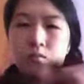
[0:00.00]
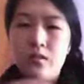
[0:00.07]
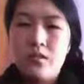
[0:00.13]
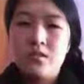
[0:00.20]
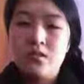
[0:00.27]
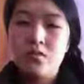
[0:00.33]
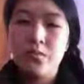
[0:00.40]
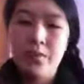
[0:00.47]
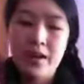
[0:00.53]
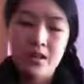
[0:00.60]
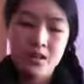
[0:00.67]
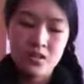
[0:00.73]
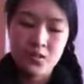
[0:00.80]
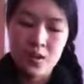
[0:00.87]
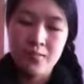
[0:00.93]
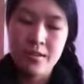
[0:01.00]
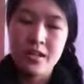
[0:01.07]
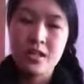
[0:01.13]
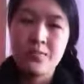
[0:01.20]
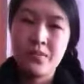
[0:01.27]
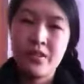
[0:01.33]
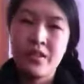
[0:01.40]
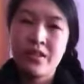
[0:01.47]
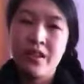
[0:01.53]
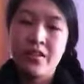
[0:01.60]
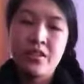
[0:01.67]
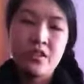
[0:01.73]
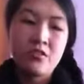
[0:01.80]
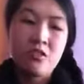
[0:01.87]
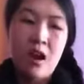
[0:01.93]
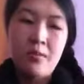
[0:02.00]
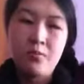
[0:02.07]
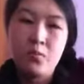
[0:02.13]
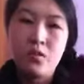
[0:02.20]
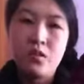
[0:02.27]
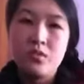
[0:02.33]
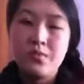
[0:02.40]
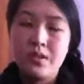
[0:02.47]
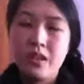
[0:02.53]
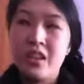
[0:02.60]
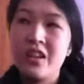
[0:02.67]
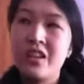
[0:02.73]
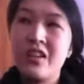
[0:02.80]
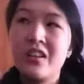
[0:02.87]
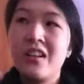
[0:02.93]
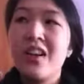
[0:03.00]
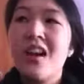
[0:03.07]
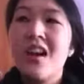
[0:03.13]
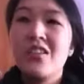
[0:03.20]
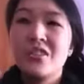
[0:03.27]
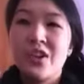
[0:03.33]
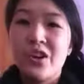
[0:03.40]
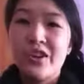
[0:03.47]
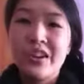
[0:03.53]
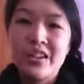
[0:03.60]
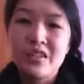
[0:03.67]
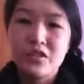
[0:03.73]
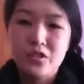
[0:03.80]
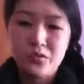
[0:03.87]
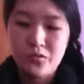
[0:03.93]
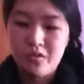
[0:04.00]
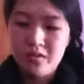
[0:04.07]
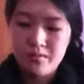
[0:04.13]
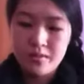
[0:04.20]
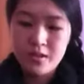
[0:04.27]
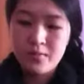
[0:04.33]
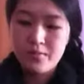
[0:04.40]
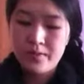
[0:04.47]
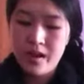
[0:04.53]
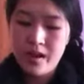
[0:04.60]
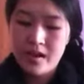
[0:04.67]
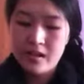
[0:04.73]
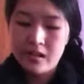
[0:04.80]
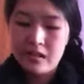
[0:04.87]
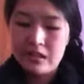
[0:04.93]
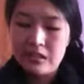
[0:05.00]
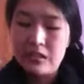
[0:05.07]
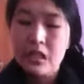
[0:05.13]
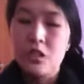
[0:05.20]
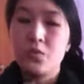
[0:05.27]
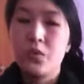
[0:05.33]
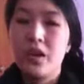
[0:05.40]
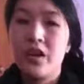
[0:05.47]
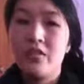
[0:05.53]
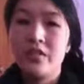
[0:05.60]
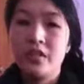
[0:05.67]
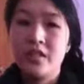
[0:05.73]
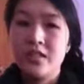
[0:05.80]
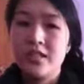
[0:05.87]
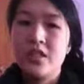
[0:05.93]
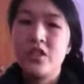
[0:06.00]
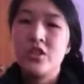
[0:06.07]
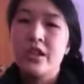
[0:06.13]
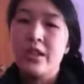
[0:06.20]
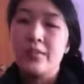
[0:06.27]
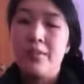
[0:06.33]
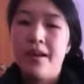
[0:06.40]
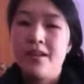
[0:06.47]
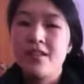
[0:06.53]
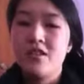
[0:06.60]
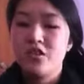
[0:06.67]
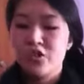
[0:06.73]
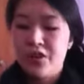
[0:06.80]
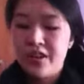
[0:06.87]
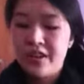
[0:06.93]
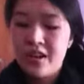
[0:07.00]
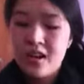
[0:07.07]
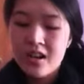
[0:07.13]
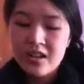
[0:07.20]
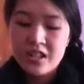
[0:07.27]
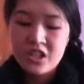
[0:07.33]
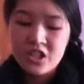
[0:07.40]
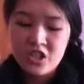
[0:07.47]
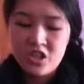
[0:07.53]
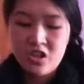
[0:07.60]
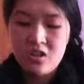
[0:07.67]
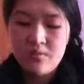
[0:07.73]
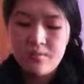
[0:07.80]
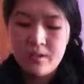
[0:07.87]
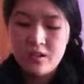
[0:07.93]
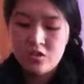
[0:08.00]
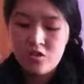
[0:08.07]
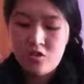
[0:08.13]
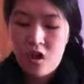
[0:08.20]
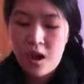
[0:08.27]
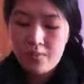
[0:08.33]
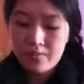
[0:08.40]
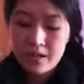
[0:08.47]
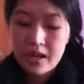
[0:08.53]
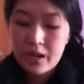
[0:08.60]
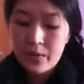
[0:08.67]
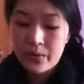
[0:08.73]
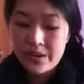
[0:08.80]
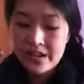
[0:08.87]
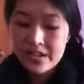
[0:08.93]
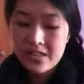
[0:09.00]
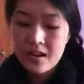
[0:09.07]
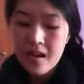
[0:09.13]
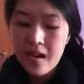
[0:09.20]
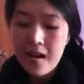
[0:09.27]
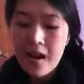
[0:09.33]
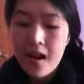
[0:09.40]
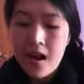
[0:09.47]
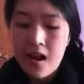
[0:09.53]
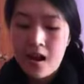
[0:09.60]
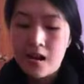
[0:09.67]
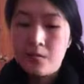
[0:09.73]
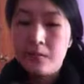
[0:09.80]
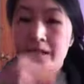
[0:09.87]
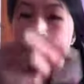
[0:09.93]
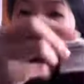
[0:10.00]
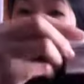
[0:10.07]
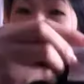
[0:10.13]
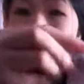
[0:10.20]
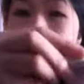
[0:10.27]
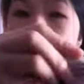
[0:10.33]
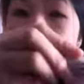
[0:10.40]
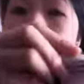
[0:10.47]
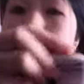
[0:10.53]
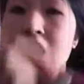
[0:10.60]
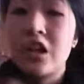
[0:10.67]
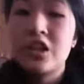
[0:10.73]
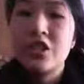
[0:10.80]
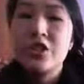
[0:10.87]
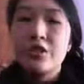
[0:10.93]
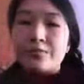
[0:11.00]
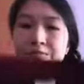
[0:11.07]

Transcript: sweatpants, but they're not the cropped ones, but they are kind of short on me, but it's whatever because they're like banded, so I consider them as cropped anyways. Again, extra large